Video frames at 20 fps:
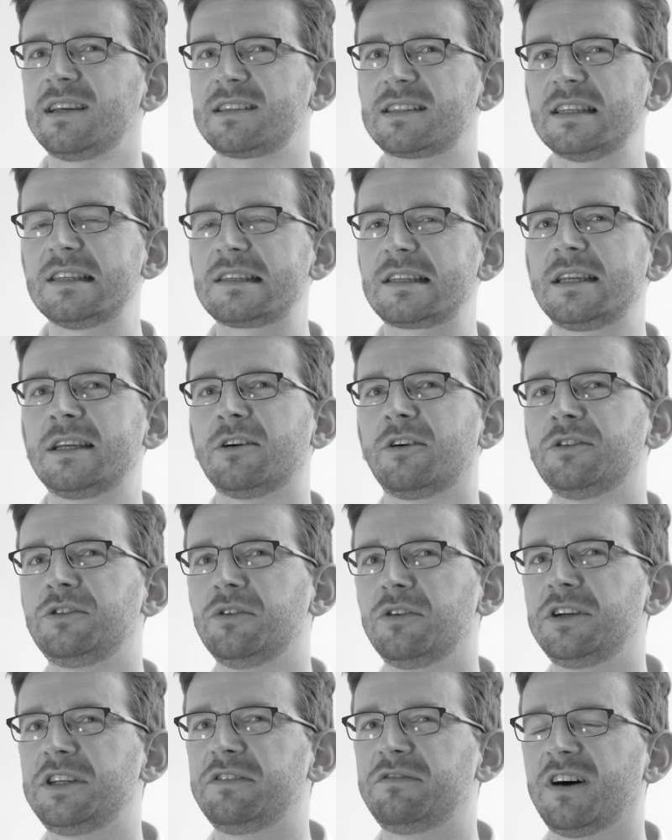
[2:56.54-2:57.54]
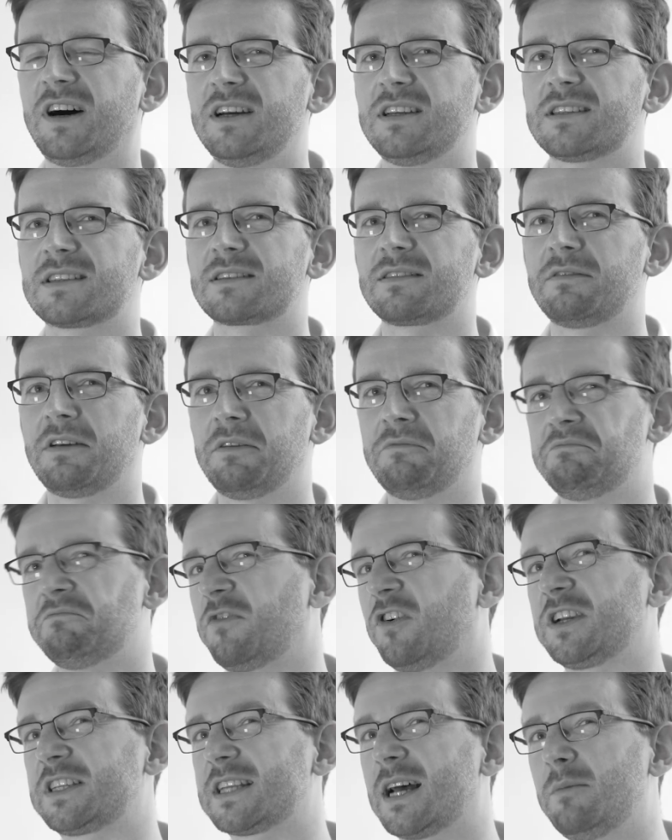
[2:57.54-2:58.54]
existing on your device,
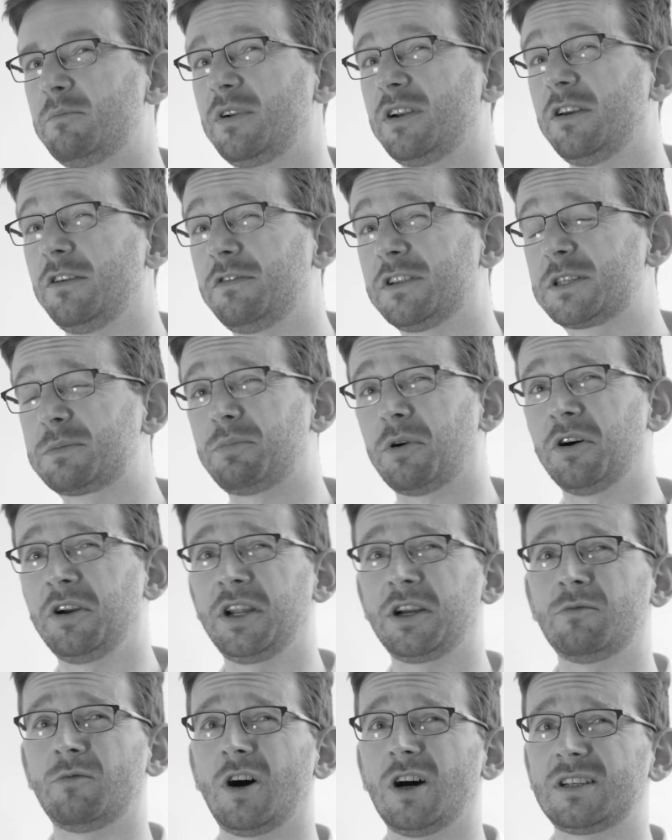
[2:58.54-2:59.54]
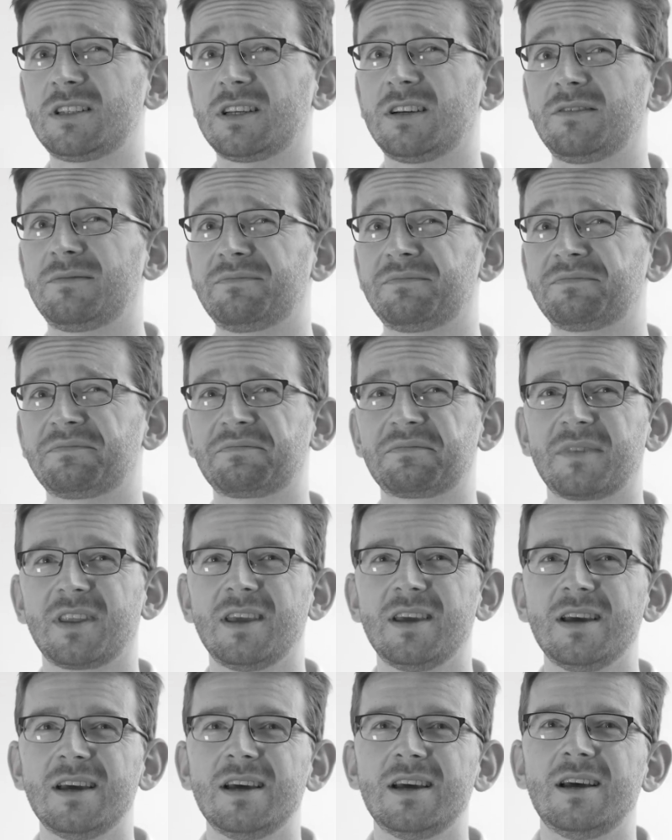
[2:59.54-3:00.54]
for example, if it's boiling water.
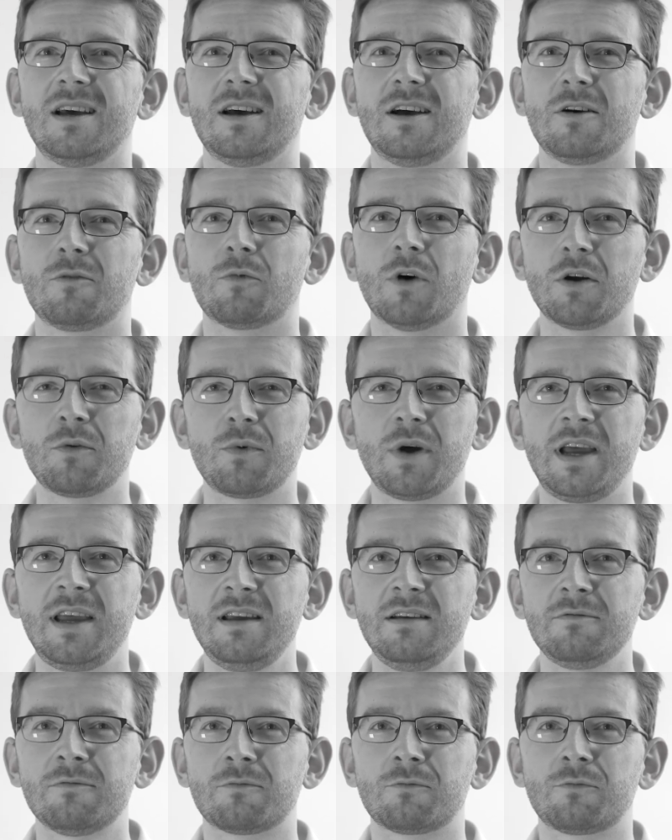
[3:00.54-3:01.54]
One way